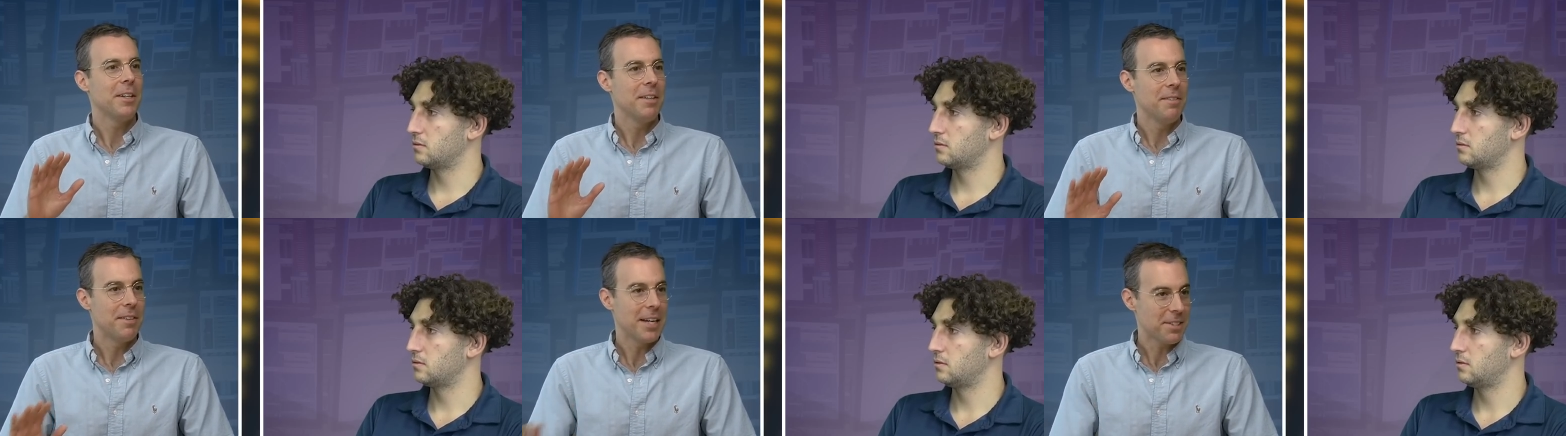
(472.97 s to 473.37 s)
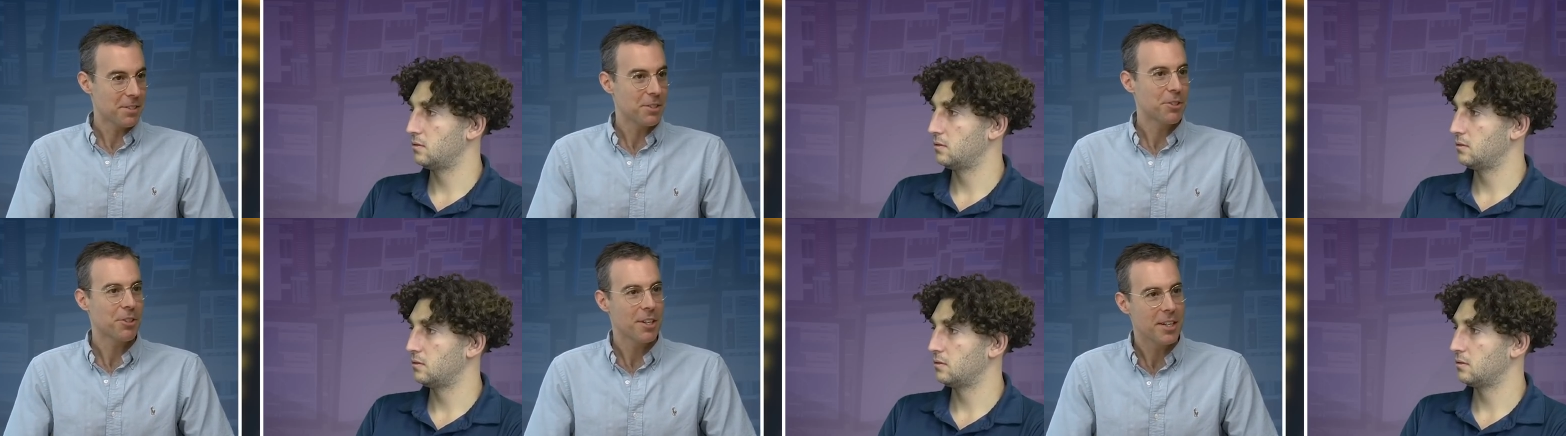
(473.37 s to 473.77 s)
Speaker 1: That's a
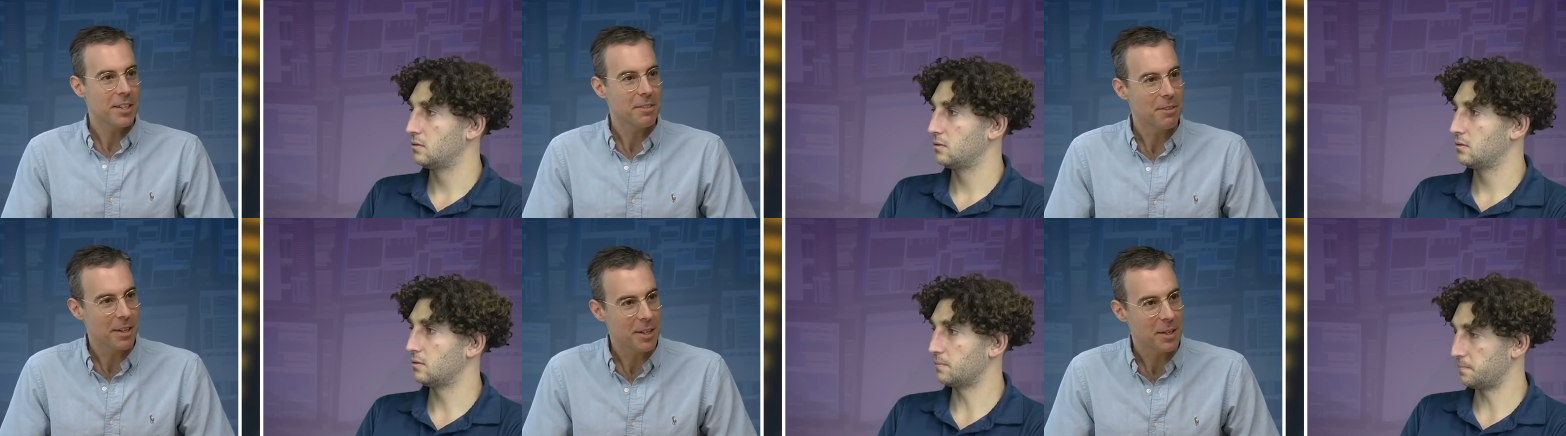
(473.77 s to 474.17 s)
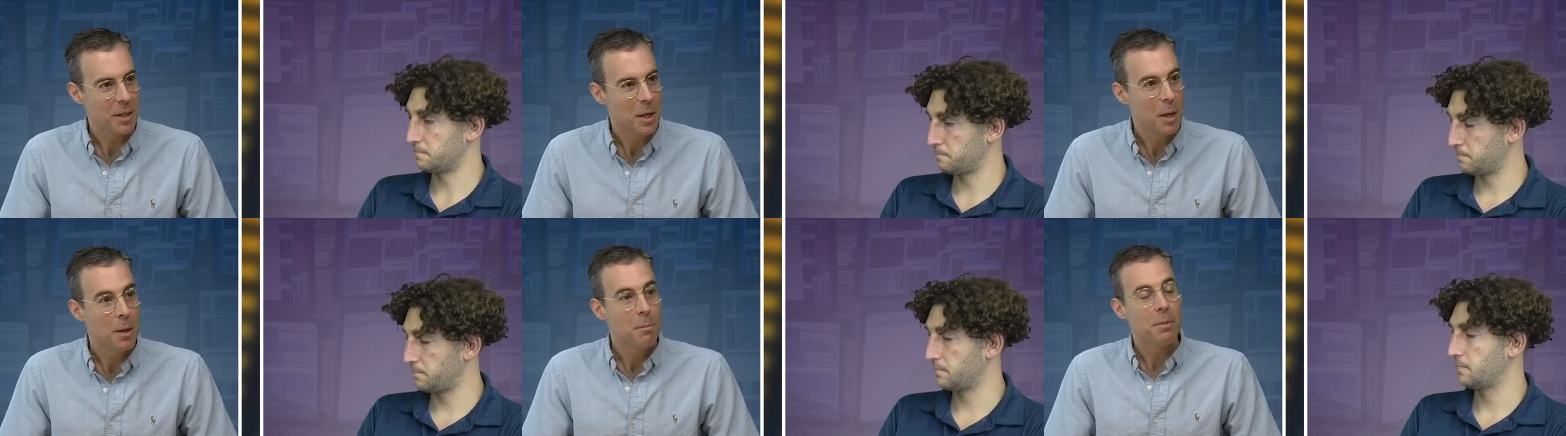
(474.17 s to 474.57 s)
trade, right?
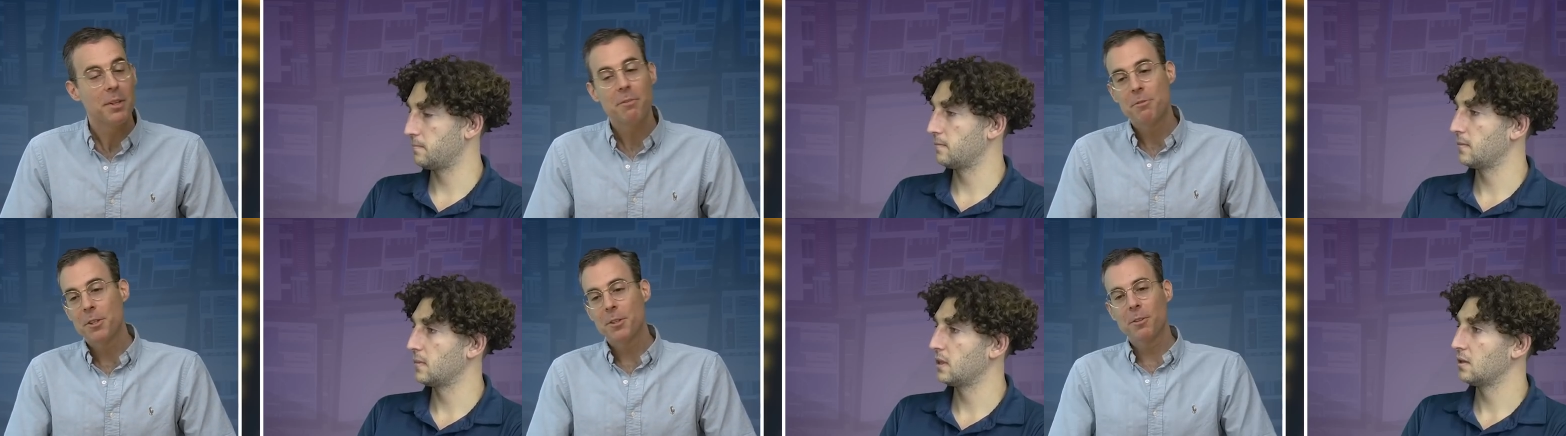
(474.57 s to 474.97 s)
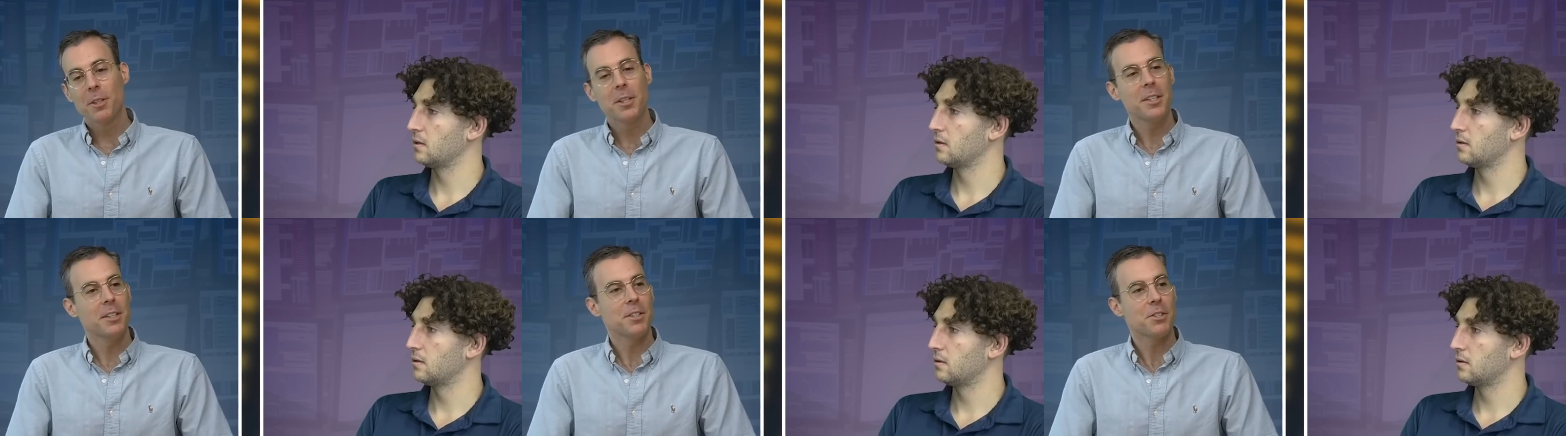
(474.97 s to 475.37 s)
But if you're
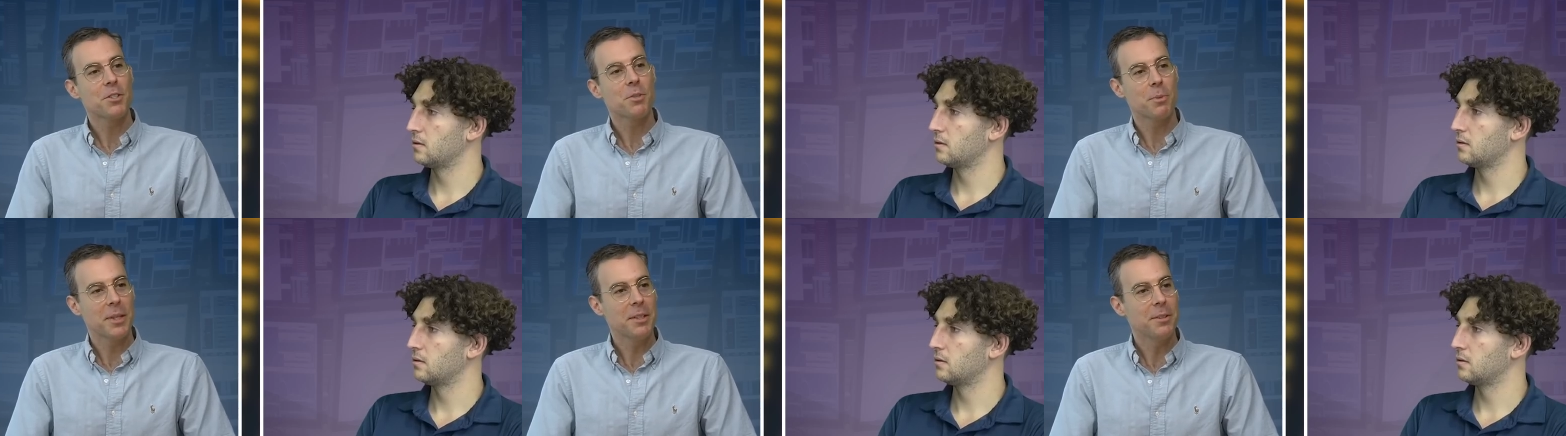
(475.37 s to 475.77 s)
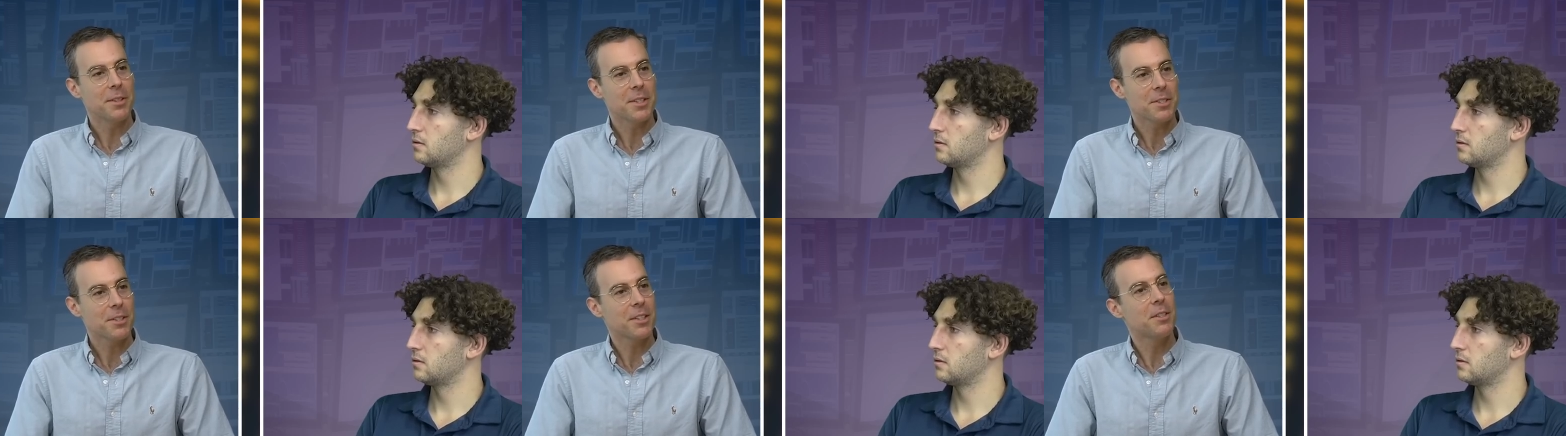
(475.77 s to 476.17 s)
looking to swing
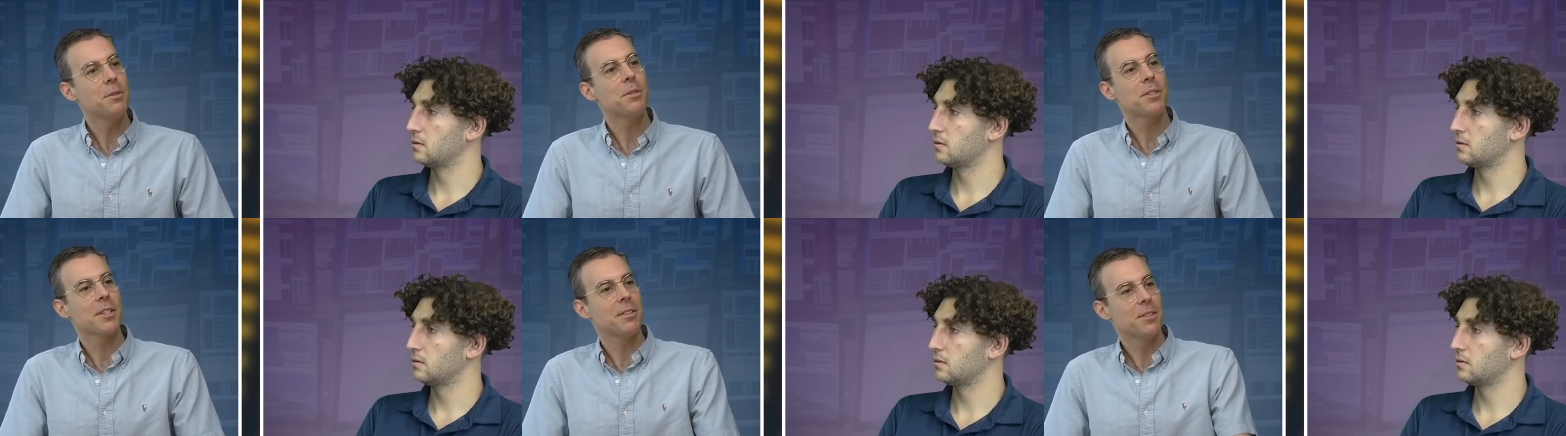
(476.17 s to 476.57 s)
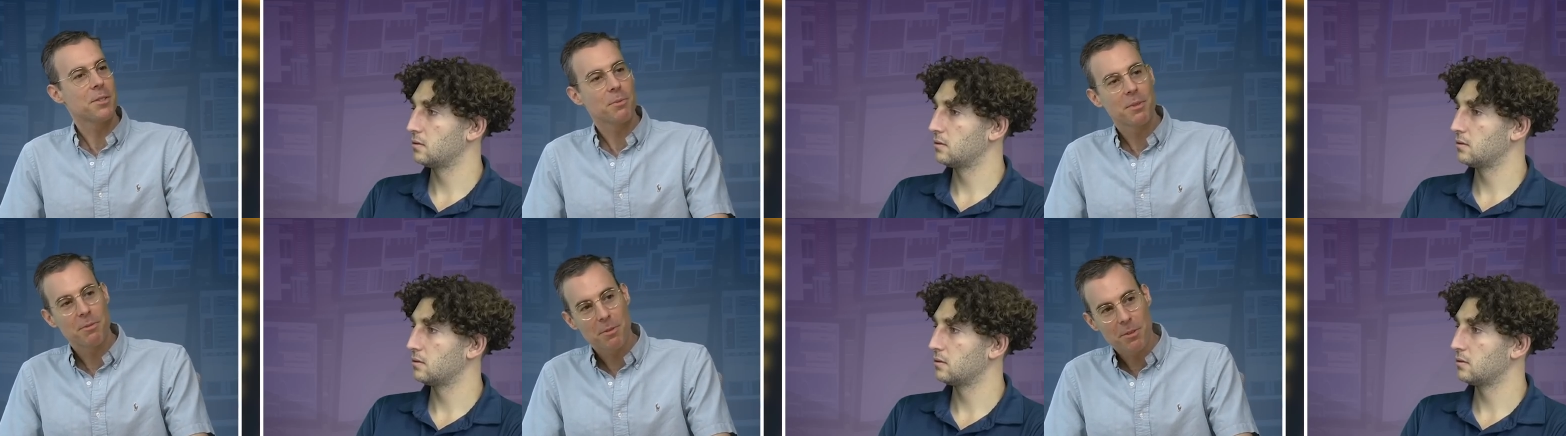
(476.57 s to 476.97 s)
this, like you said, this
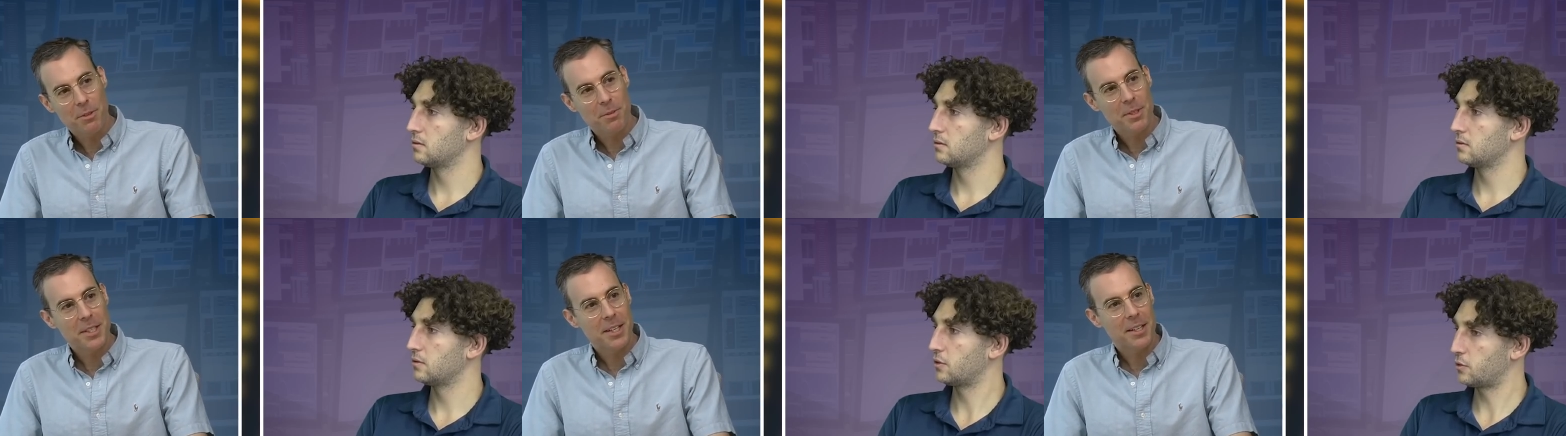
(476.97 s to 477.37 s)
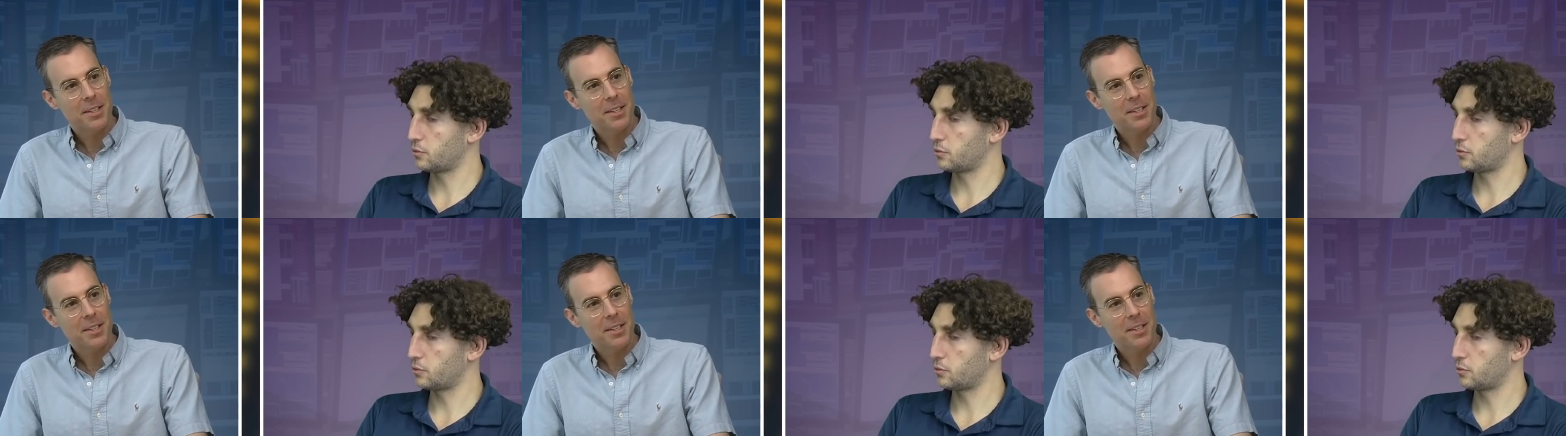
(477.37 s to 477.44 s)
one for three days.